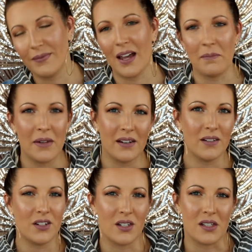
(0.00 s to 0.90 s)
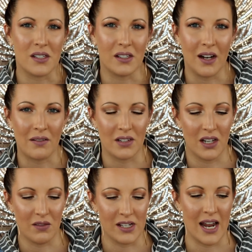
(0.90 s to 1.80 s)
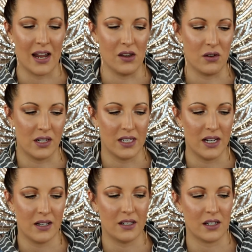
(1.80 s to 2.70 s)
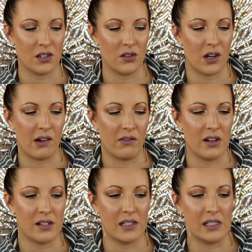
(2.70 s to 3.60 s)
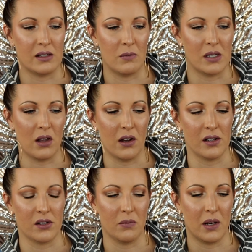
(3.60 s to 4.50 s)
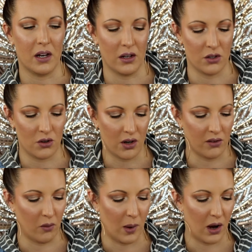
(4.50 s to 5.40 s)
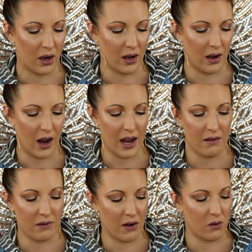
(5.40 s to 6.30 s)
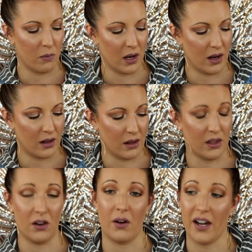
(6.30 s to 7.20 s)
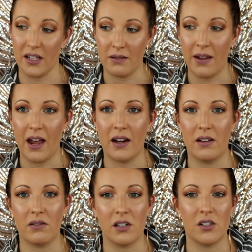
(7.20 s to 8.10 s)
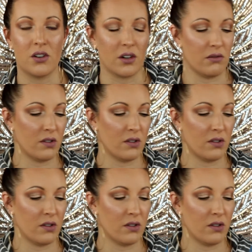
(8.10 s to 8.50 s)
I mean, you have to give and take it. You can see it as constructive criticism as long as they're being constructive about it. And I have never been the greatest fan of constructive